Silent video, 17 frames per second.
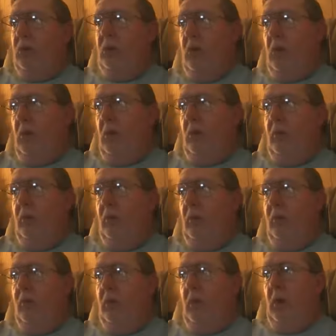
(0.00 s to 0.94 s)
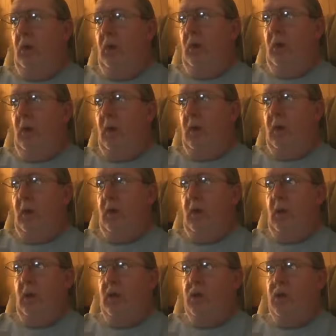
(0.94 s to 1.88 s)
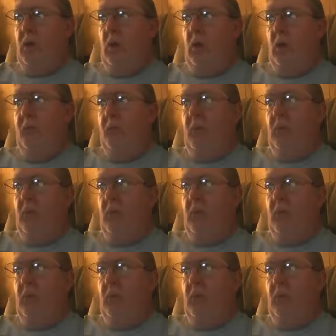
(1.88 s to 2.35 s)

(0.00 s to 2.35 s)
you know, you didn't like a, a sheriff